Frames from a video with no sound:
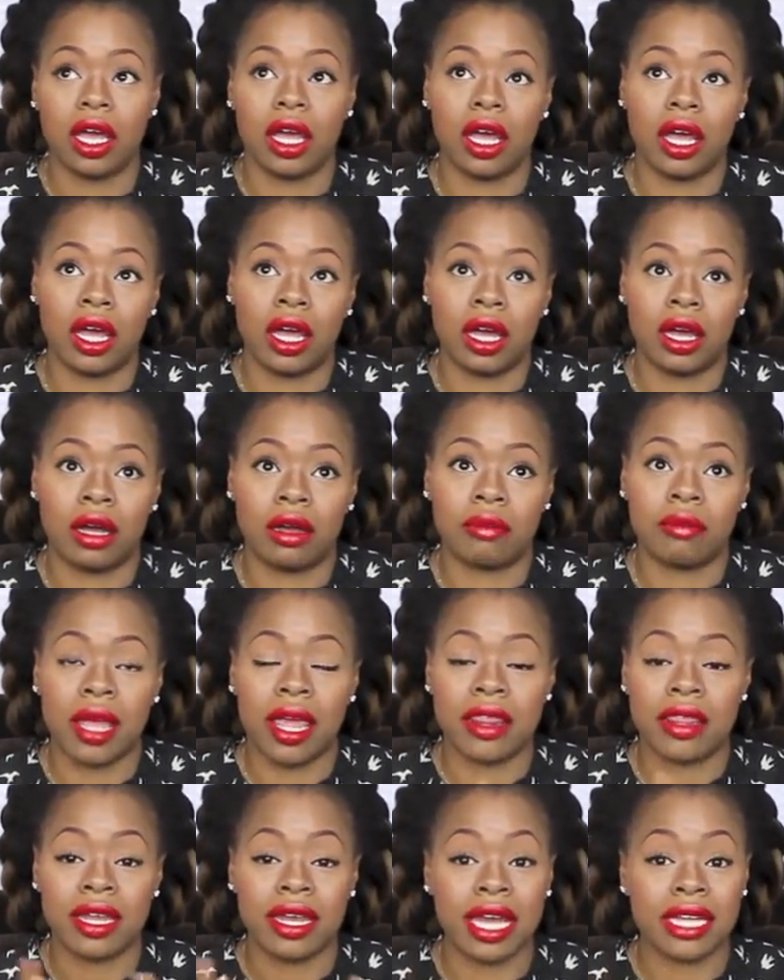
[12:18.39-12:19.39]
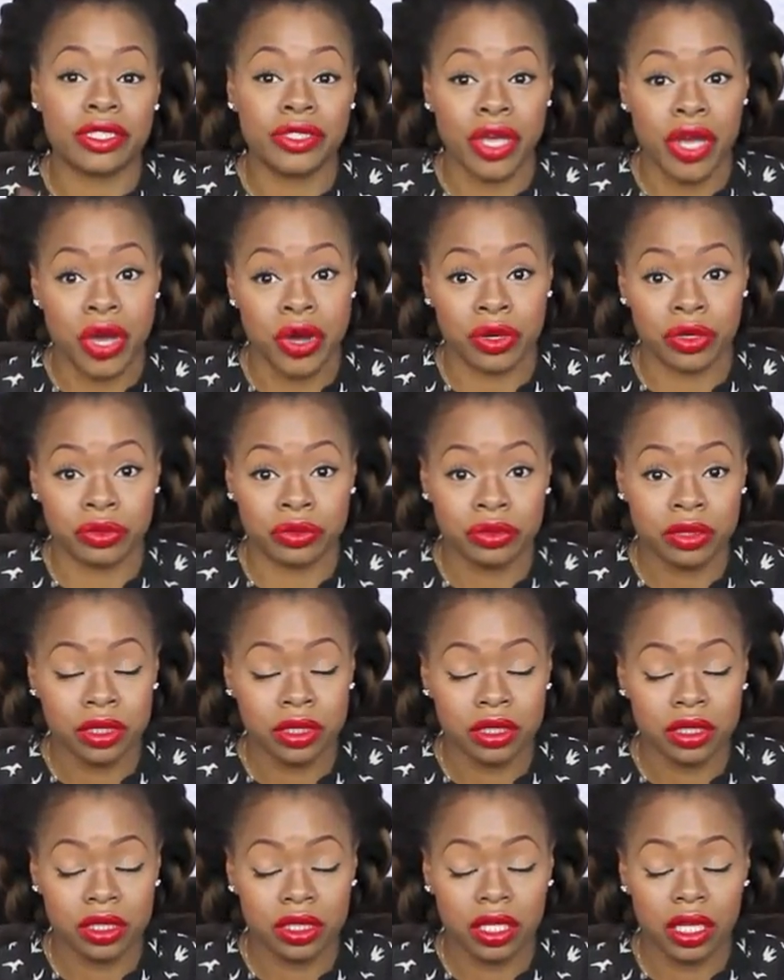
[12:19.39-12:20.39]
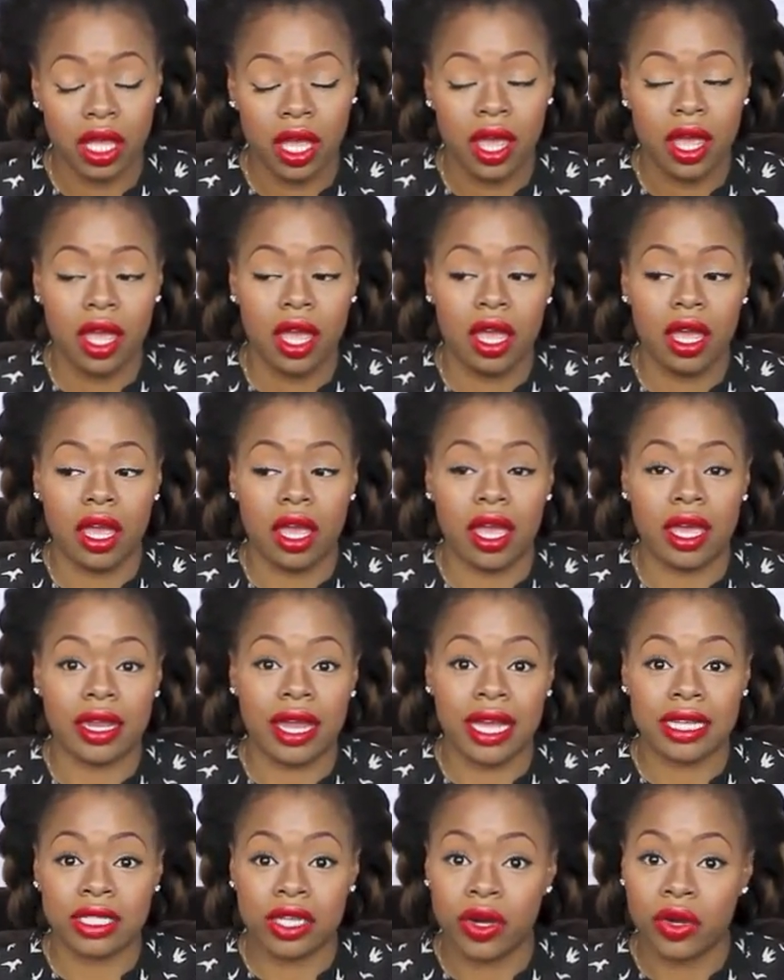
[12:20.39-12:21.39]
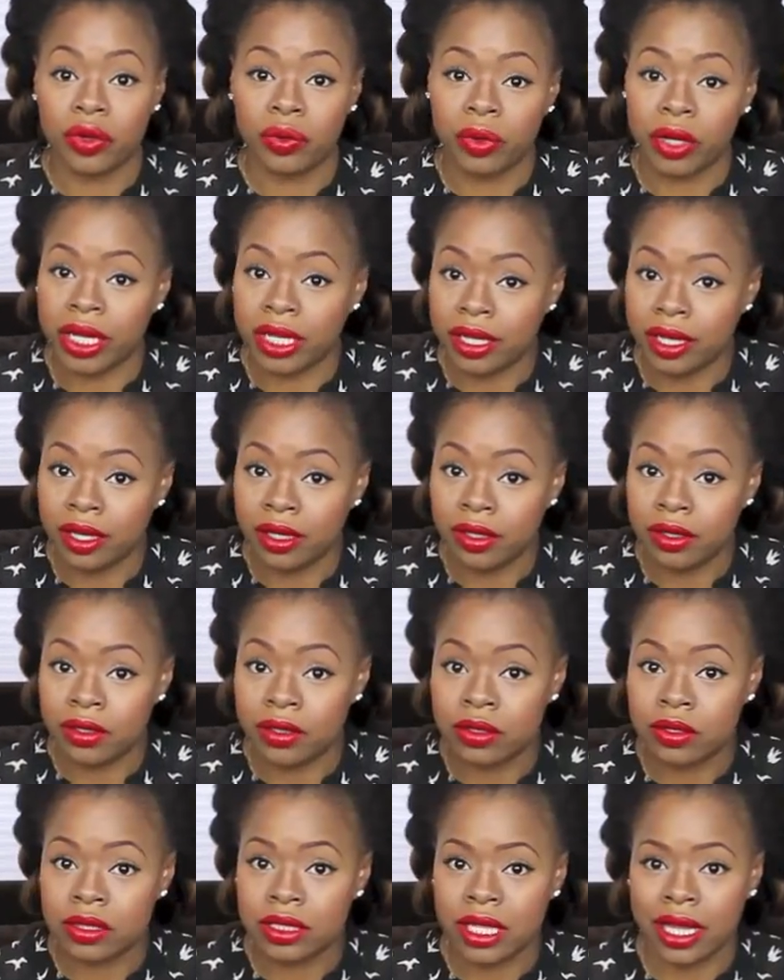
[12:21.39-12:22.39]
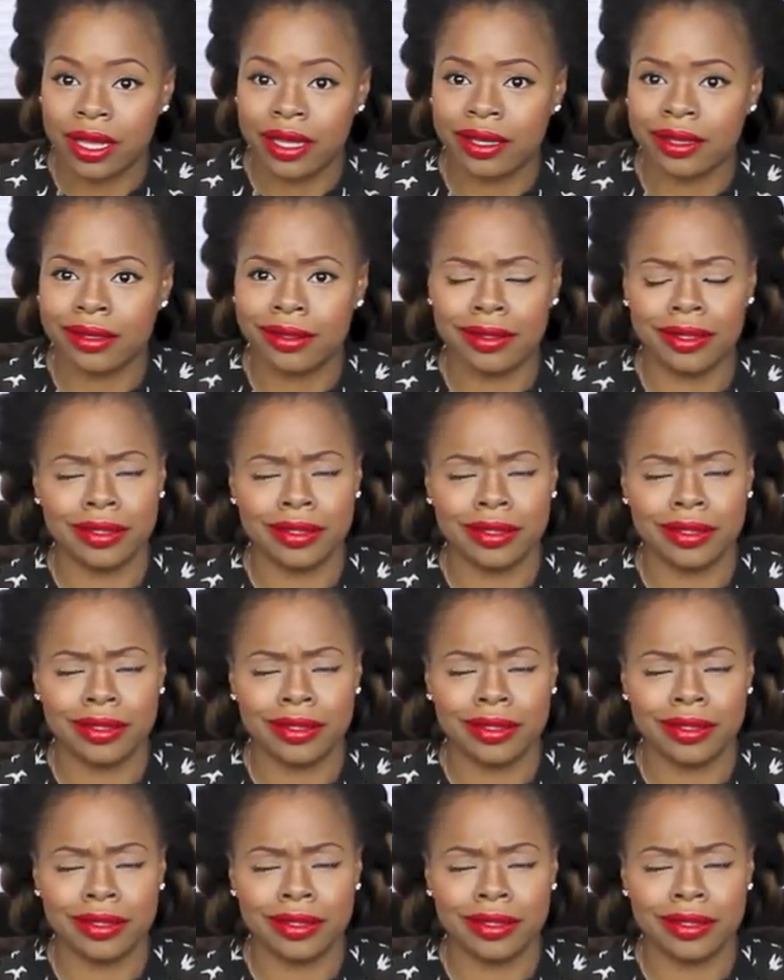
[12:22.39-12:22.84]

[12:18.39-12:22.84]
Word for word: And then I tone, and I tone with a Kiehl's, like,